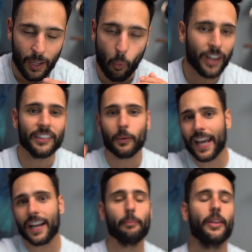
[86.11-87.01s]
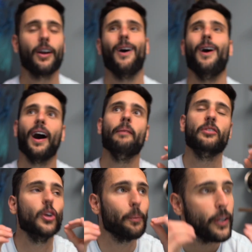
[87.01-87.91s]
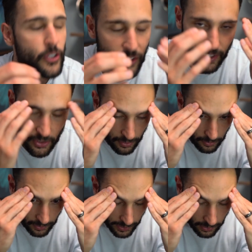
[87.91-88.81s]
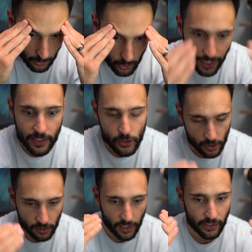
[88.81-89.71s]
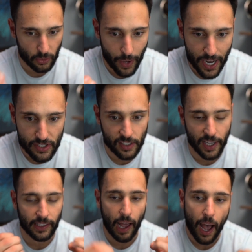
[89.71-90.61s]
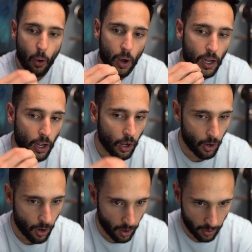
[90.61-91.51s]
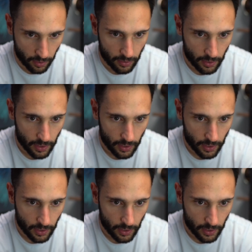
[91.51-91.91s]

Once we hang up the call, I'm super interested, like trying to internalize and rationalize how a car